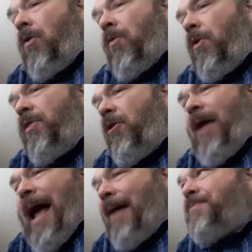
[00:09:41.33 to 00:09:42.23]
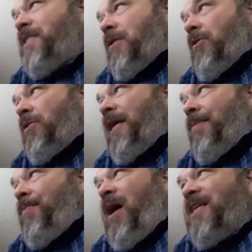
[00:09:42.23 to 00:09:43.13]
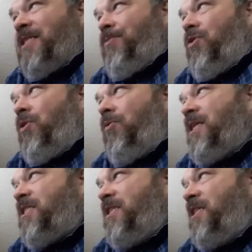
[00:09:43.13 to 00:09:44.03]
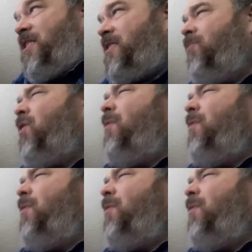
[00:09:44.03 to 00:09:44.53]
Were there absolutely impossible coincidences?